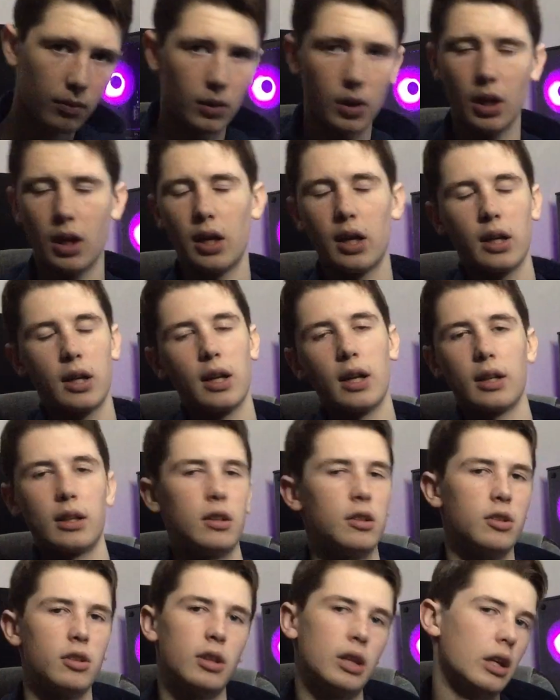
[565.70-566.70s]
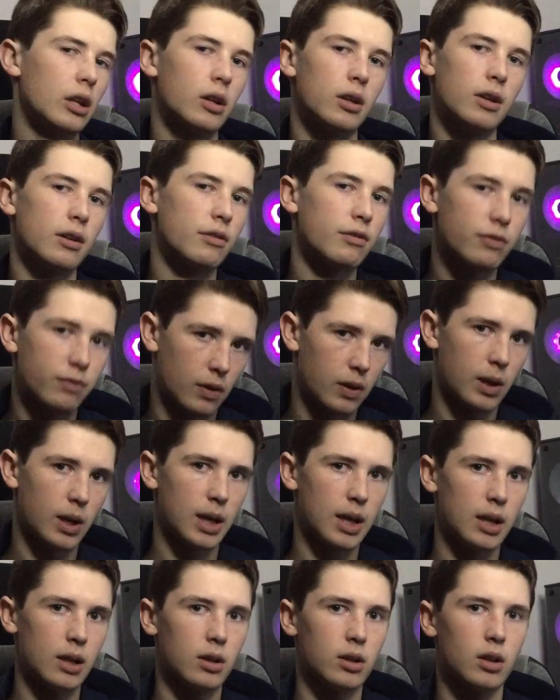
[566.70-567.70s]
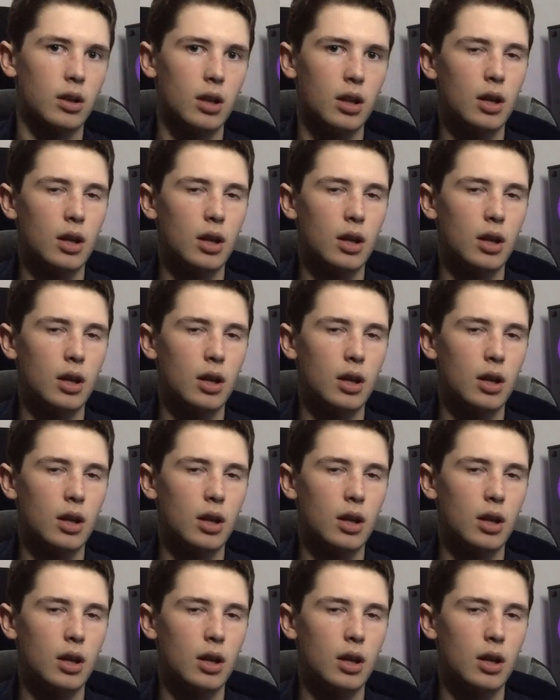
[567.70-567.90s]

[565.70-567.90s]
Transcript: Connected to the internet, fine.